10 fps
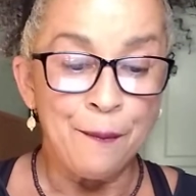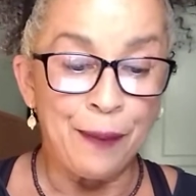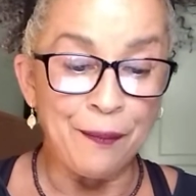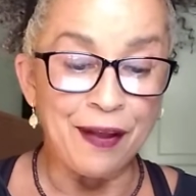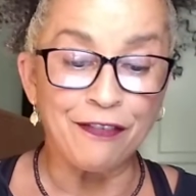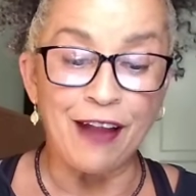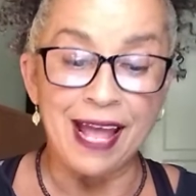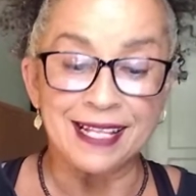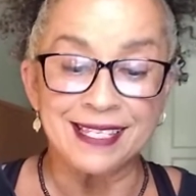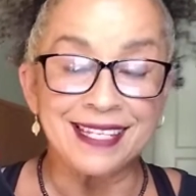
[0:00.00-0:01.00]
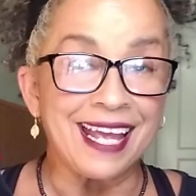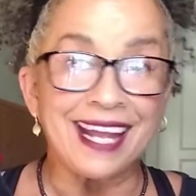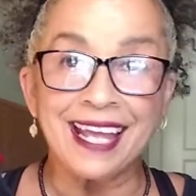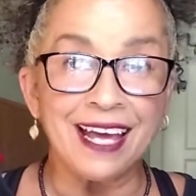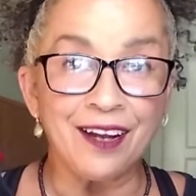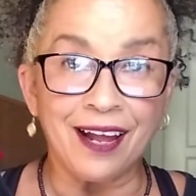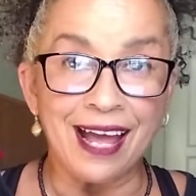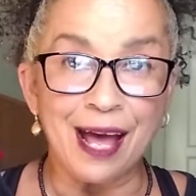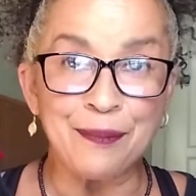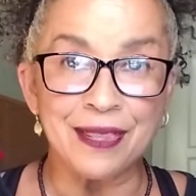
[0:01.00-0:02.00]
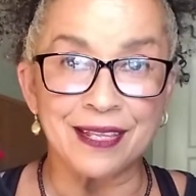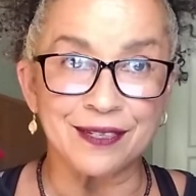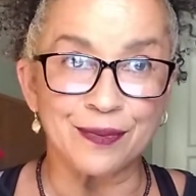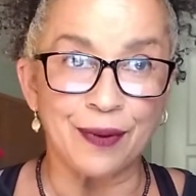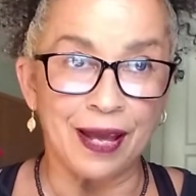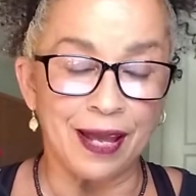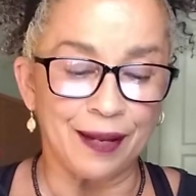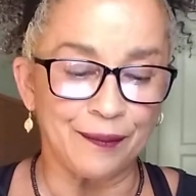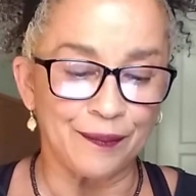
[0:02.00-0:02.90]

But my friends, it cannot happen this way.